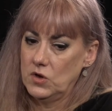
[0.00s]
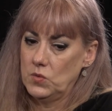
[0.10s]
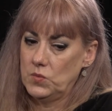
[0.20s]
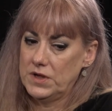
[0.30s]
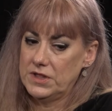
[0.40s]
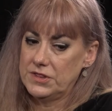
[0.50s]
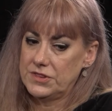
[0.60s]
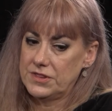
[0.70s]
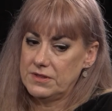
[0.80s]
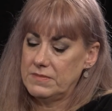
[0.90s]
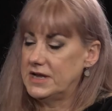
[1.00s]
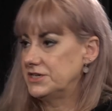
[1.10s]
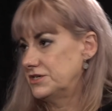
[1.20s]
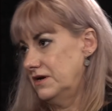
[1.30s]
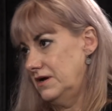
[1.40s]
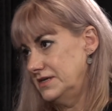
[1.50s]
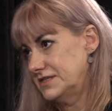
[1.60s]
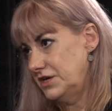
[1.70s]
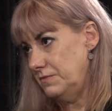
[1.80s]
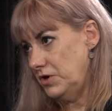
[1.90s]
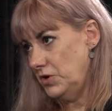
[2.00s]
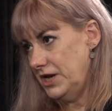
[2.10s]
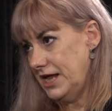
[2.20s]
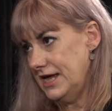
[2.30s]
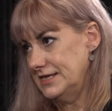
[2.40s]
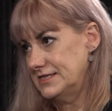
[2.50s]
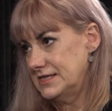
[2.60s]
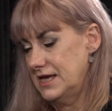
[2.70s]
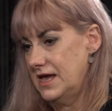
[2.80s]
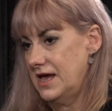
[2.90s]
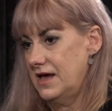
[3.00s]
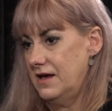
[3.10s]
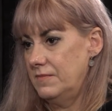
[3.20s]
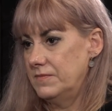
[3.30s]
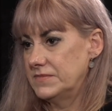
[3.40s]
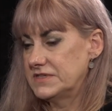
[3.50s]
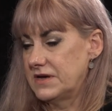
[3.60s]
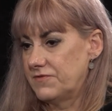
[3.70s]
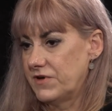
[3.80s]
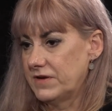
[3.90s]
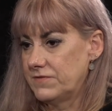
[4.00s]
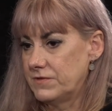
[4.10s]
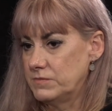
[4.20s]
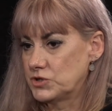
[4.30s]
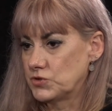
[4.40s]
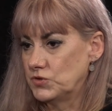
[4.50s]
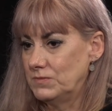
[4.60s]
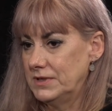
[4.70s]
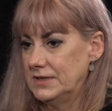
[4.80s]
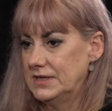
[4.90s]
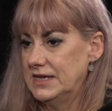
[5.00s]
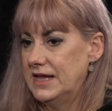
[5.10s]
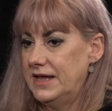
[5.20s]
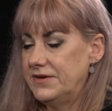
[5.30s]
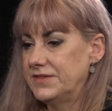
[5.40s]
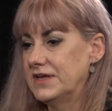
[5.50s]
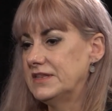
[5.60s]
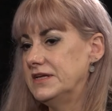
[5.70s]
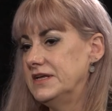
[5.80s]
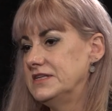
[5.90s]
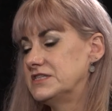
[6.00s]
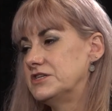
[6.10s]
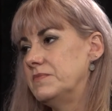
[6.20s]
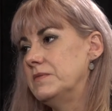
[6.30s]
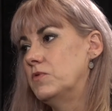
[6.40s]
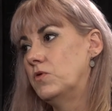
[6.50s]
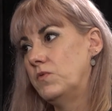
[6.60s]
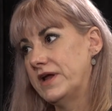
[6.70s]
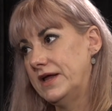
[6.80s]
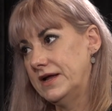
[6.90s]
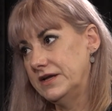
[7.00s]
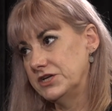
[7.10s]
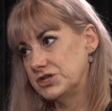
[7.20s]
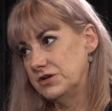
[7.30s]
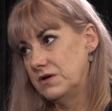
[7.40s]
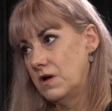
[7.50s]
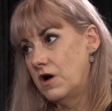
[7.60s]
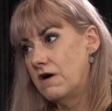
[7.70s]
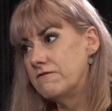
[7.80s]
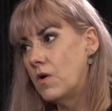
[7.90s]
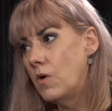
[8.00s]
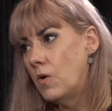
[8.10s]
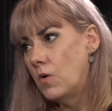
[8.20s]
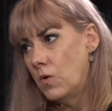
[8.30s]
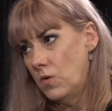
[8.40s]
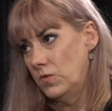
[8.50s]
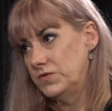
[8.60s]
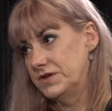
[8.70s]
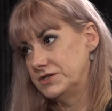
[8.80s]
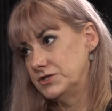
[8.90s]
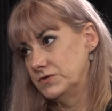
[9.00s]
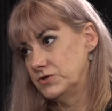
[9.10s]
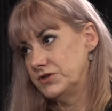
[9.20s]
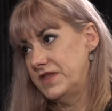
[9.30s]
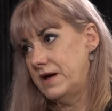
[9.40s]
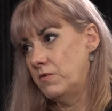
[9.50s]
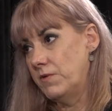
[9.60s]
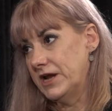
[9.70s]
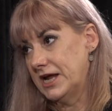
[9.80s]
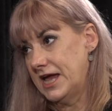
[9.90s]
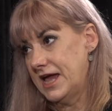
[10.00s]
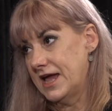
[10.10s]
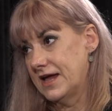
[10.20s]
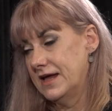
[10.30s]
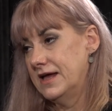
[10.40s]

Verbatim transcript: with marginalised communities um, suffering from trauma. And I think there needs to be more recognition of all the children that were in care,